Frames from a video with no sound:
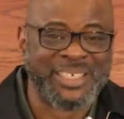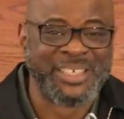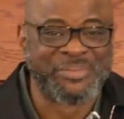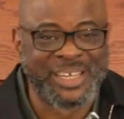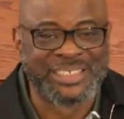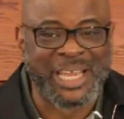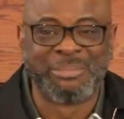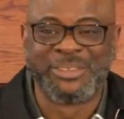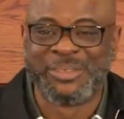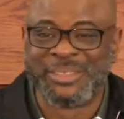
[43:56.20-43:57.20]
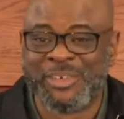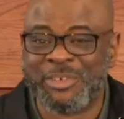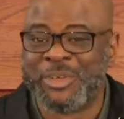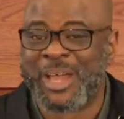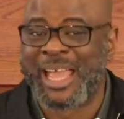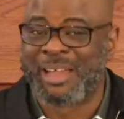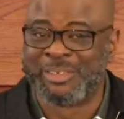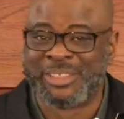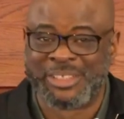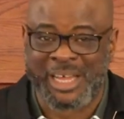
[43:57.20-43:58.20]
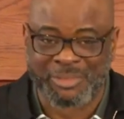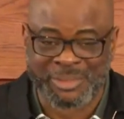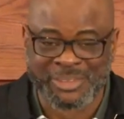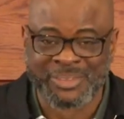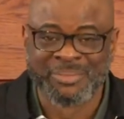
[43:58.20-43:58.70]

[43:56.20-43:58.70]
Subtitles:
in different time zones, even though I haven't traveled.